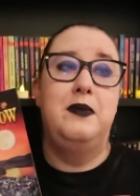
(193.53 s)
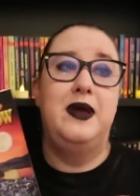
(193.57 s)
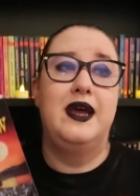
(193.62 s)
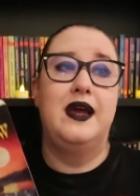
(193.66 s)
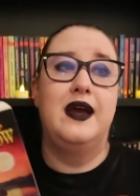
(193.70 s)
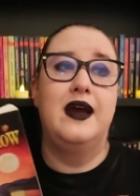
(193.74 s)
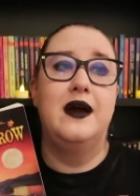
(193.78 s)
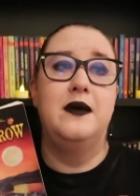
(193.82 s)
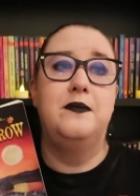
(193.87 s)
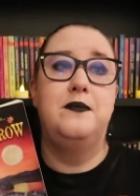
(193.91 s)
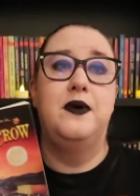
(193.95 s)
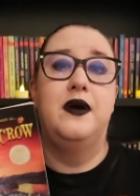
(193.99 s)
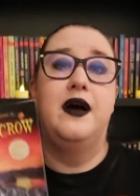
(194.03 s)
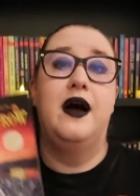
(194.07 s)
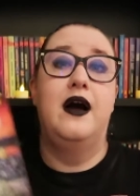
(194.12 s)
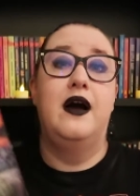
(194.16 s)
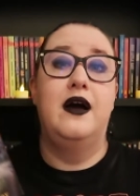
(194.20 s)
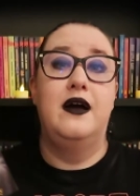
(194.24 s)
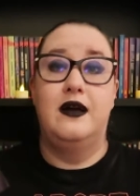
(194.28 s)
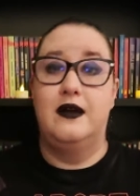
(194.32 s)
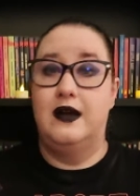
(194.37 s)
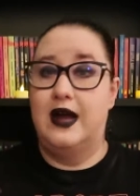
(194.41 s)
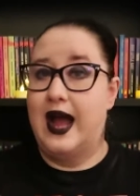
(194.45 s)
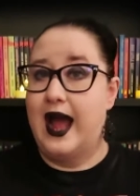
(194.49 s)
pick up
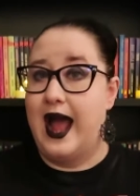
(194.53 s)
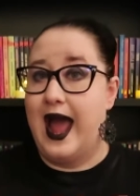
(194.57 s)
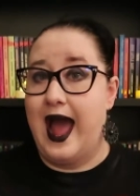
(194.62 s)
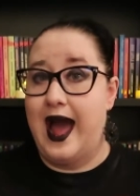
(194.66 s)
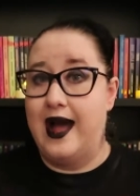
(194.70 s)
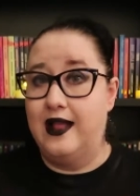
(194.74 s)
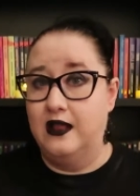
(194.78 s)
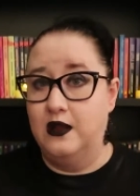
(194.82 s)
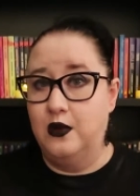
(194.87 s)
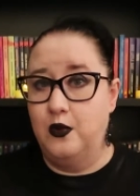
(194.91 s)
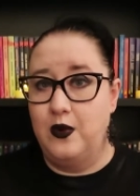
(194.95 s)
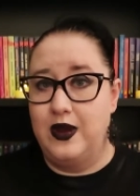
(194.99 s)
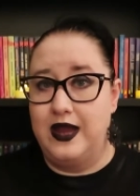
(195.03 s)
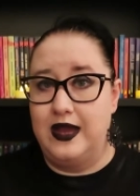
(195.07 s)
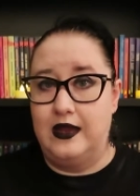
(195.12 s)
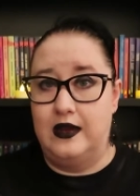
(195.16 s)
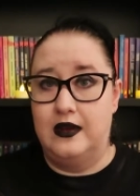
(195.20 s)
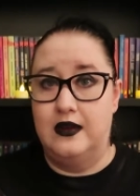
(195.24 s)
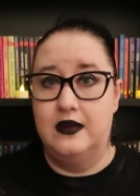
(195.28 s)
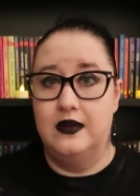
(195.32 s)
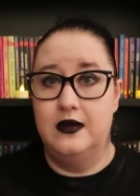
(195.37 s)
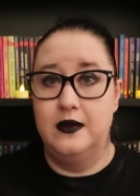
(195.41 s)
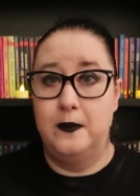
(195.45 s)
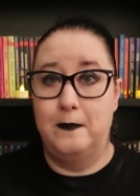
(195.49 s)
a
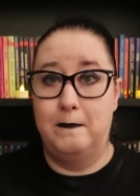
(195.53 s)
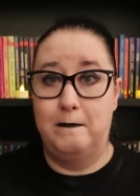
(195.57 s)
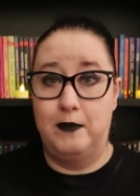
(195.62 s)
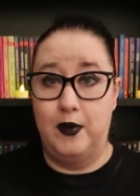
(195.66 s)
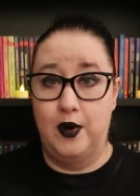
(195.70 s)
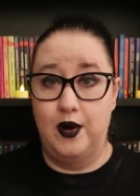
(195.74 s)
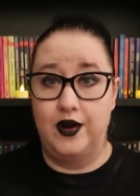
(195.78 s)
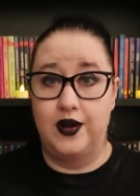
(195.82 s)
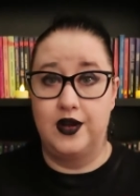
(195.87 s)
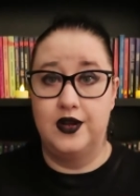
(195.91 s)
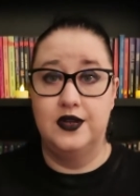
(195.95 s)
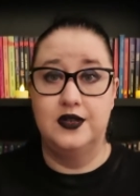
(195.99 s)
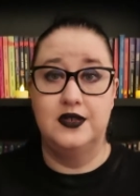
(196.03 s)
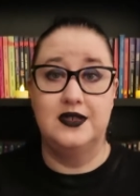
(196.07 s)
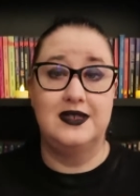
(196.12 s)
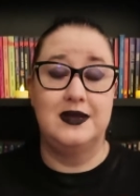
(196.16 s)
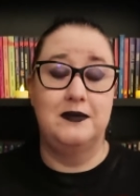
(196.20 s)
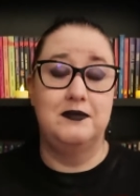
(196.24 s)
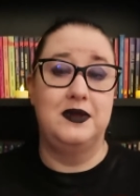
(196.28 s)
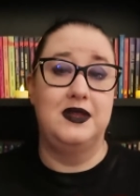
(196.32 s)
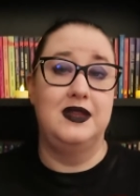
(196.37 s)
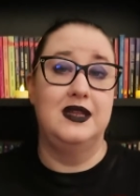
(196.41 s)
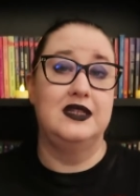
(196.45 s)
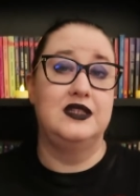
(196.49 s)
Halloween book,
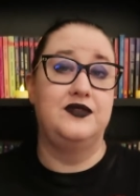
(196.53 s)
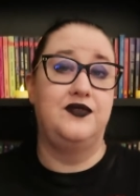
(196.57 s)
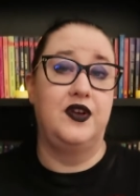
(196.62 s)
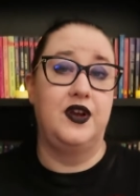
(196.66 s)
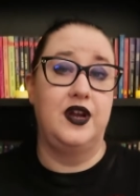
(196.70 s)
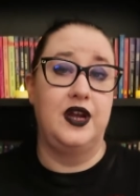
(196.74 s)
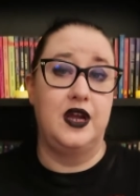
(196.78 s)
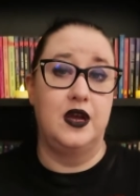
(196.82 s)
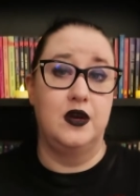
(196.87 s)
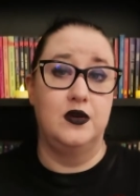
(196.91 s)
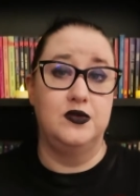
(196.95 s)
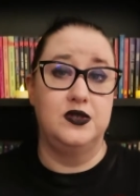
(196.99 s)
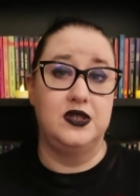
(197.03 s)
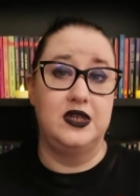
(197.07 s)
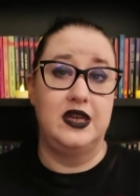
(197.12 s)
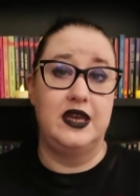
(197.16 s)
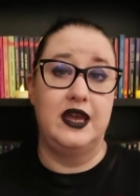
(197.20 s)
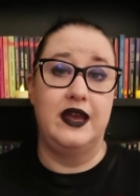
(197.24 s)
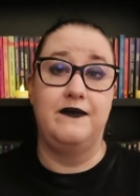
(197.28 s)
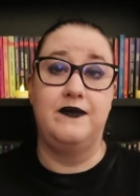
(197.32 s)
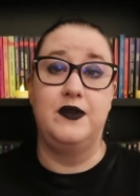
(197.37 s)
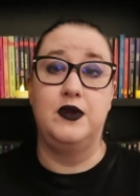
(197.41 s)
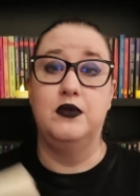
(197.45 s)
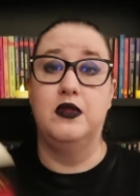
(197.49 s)
something that's very cozy.
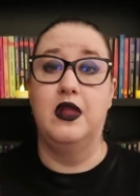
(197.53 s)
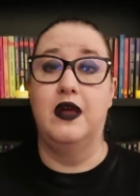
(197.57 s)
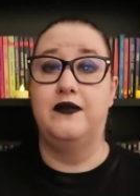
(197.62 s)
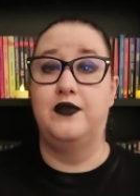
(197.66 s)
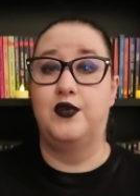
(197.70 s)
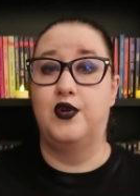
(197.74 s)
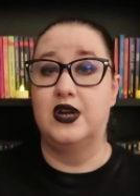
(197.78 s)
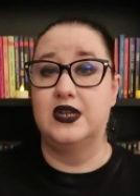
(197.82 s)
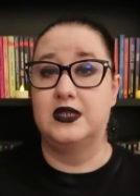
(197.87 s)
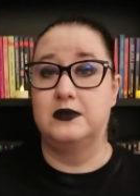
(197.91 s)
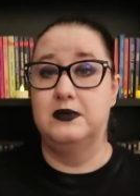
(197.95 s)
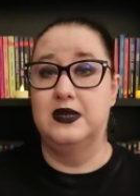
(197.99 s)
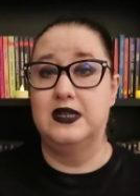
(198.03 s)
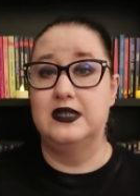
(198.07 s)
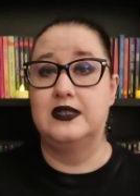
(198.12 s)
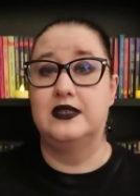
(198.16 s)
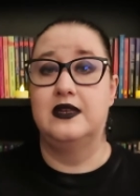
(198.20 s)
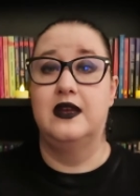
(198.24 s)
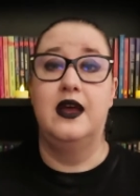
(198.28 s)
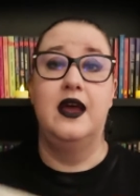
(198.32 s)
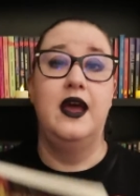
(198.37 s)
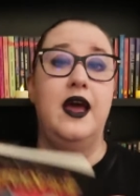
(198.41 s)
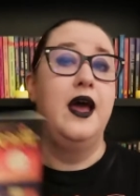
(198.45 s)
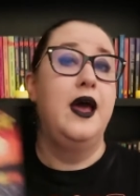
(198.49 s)
If you love
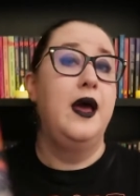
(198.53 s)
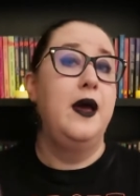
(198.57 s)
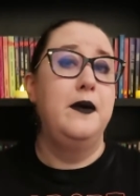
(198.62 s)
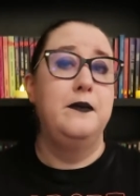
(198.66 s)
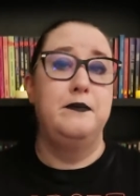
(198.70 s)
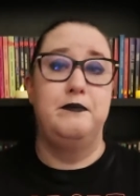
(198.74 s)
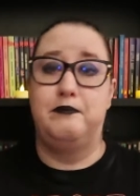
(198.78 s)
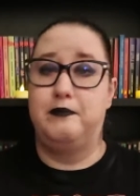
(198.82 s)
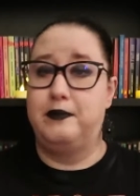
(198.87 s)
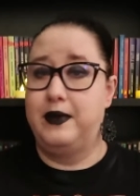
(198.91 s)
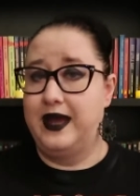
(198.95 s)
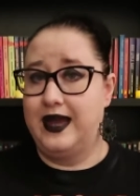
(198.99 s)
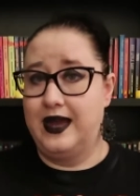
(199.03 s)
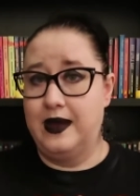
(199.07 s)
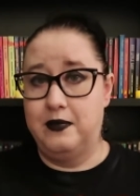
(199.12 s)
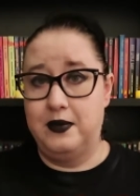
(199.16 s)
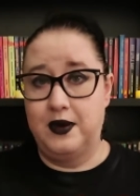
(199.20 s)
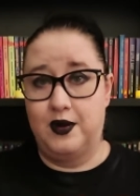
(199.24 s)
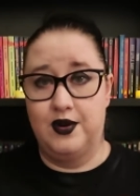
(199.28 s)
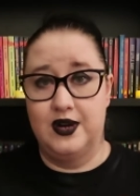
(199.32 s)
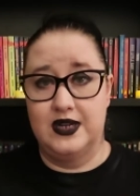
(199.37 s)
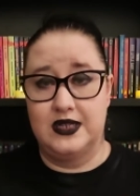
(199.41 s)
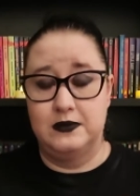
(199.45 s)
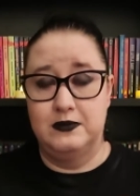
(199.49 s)
Christmas, pick up
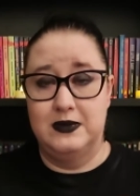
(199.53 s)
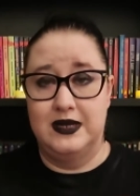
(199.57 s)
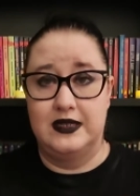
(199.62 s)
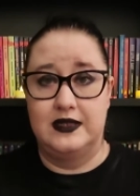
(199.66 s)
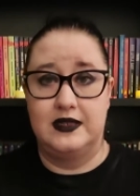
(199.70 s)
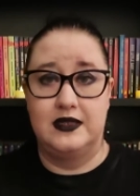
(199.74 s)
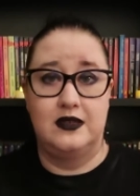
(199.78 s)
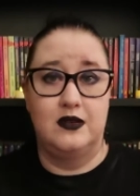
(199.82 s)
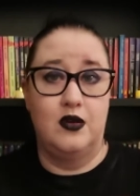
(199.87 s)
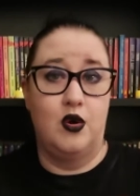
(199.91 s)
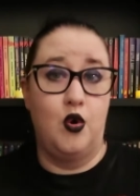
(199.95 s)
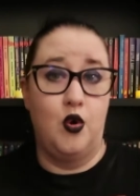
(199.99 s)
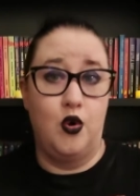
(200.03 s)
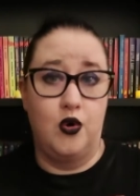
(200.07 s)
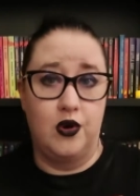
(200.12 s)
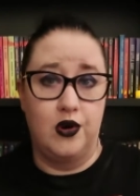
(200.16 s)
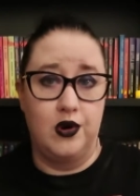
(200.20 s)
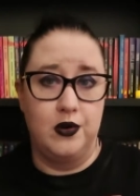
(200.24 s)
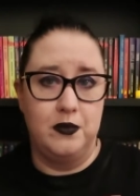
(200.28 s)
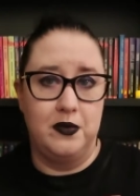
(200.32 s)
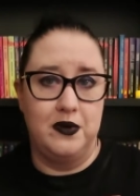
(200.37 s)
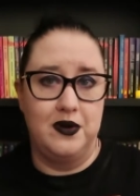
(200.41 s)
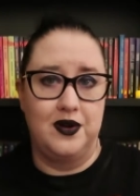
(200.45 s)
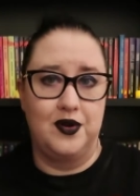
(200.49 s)
a Christmas
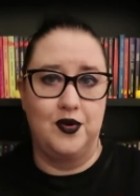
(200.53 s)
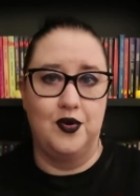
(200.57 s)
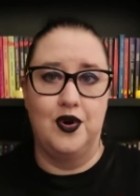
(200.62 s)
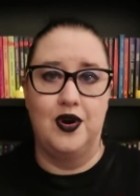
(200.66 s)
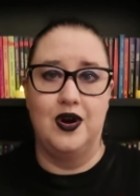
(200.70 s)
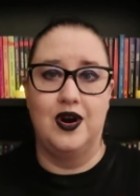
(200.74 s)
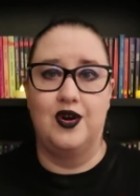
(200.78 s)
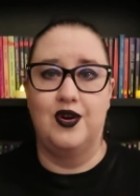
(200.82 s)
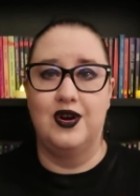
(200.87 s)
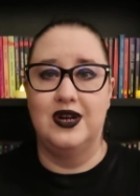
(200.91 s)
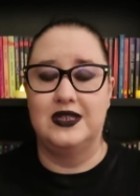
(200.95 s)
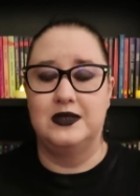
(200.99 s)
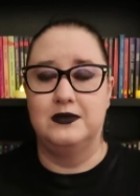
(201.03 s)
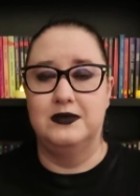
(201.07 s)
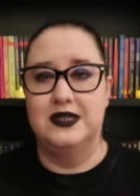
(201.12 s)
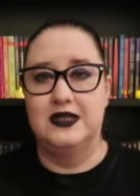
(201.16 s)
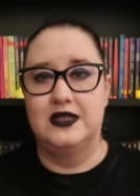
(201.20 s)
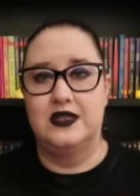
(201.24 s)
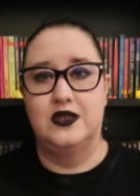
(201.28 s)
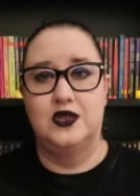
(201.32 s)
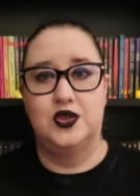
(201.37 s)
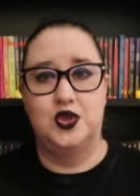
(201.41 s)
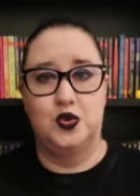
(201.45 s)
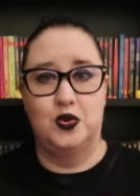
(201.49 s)
horror book or a
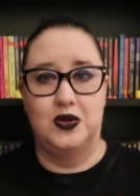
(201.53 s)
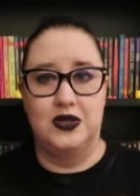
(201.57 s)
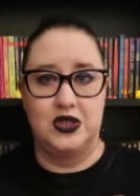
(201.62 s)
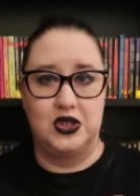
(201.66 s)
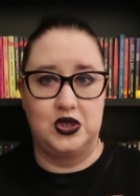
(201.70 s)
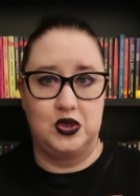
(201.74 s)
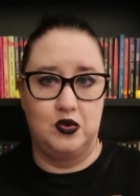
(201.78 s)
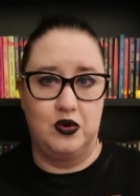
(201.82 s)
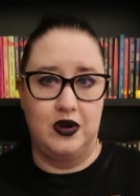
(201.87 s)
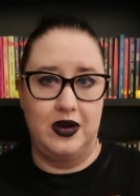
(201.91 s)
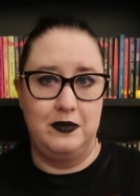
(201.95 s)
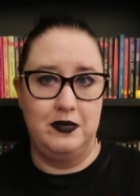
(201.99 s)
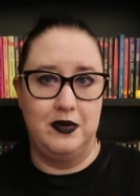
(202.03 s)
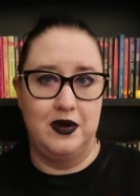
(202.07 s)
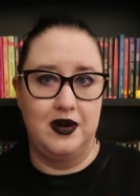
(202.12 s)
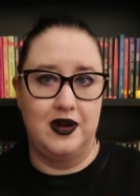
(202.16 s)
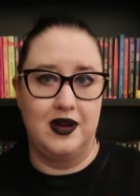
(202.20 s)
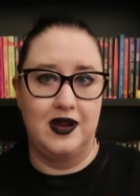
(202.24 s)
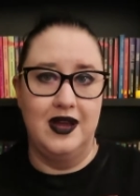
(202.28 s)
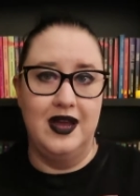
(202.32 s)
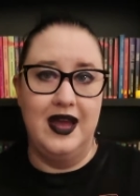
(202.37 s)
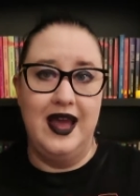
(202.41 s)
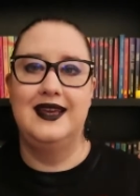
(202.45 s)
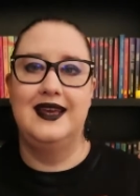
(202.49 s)
Christmas short story
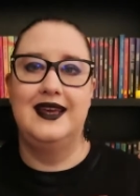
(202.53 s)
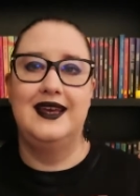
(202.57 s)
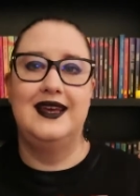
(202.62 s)
book.